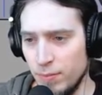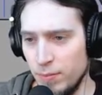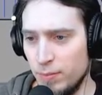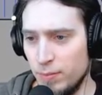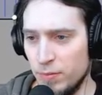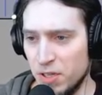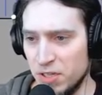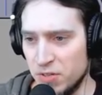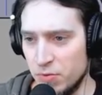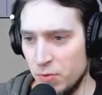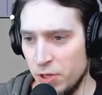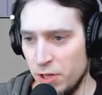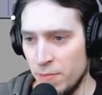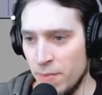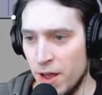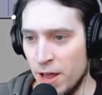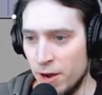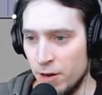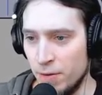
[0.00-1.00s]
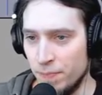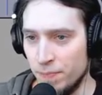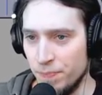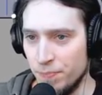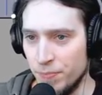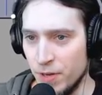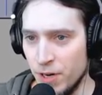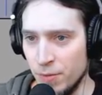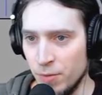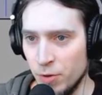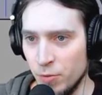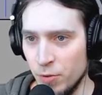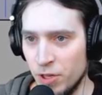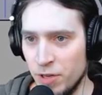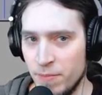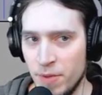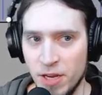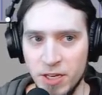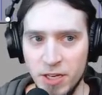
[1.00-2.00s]
Doesn't really matter. I'm not
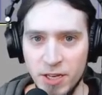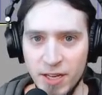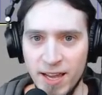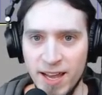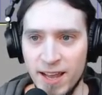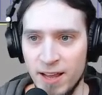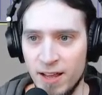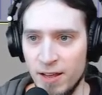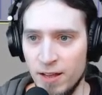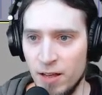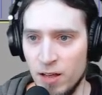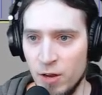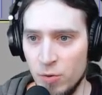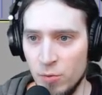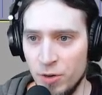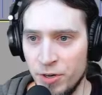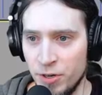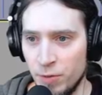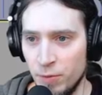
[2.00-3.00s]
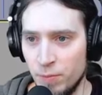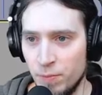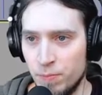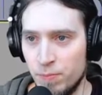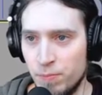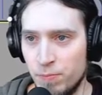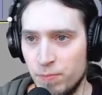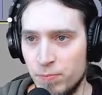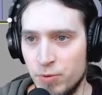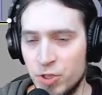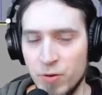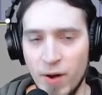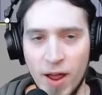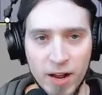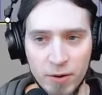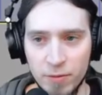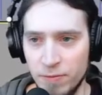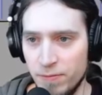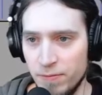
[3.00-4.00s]
really making a, a real
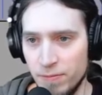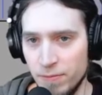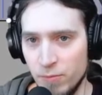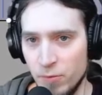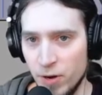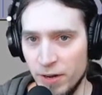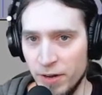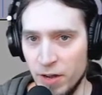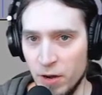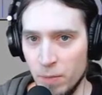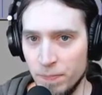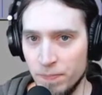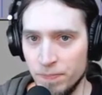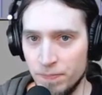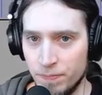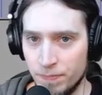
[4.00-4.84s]
track right now.